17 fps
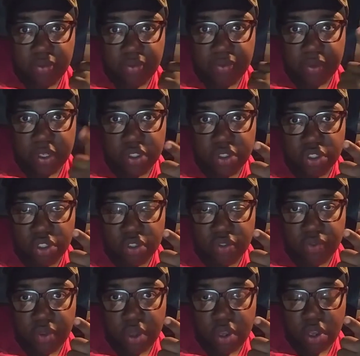First
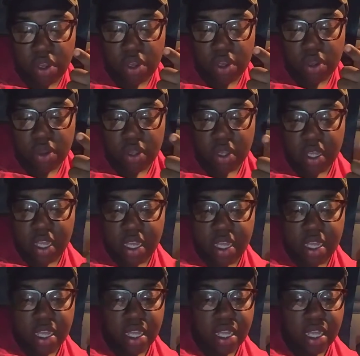of
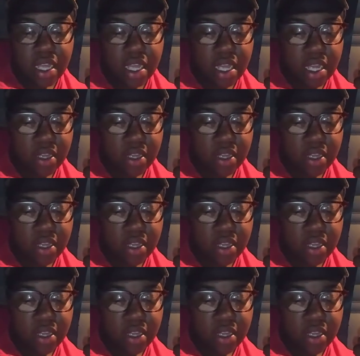all,